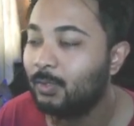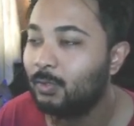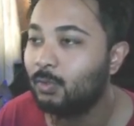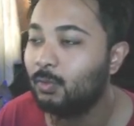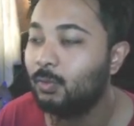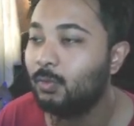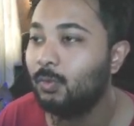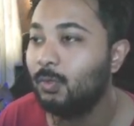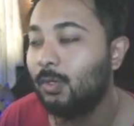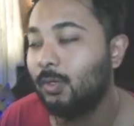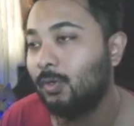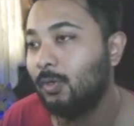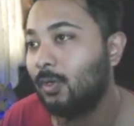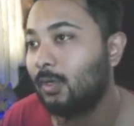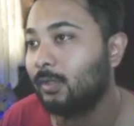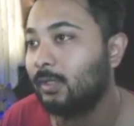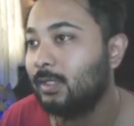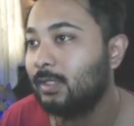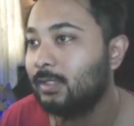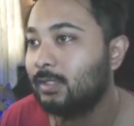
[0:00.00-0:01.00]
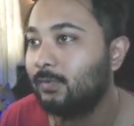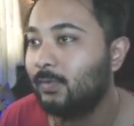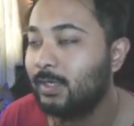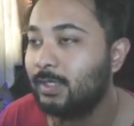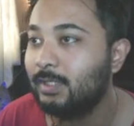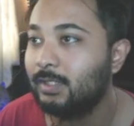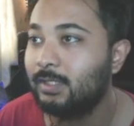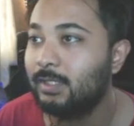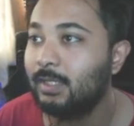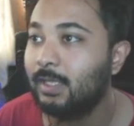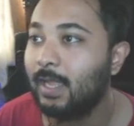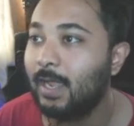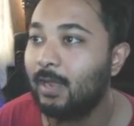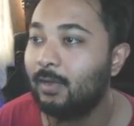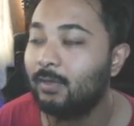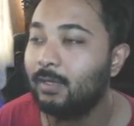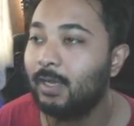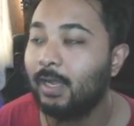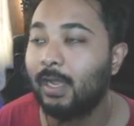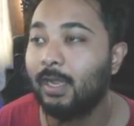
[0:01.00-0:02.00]
to knock this Registeel
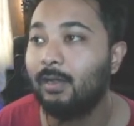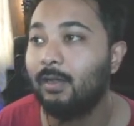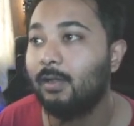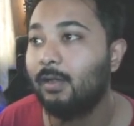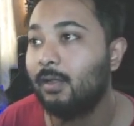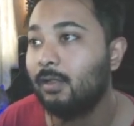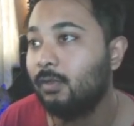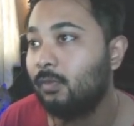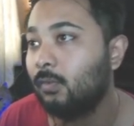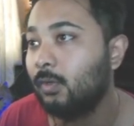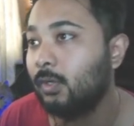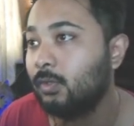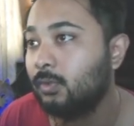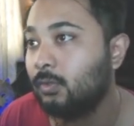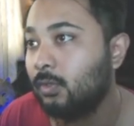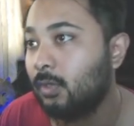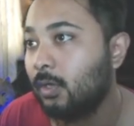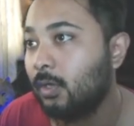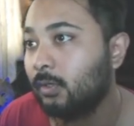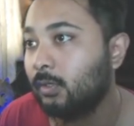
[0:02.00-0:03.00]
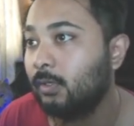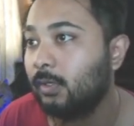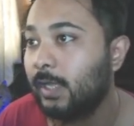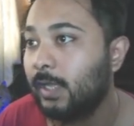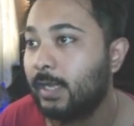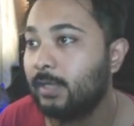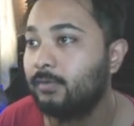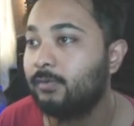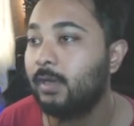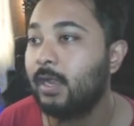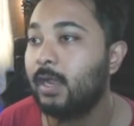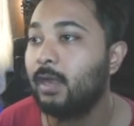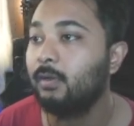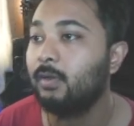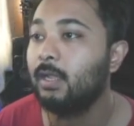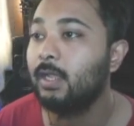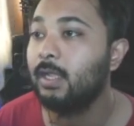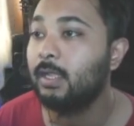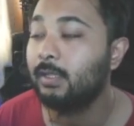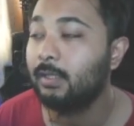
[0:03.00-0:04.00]
out and another one to knock their Lantern out.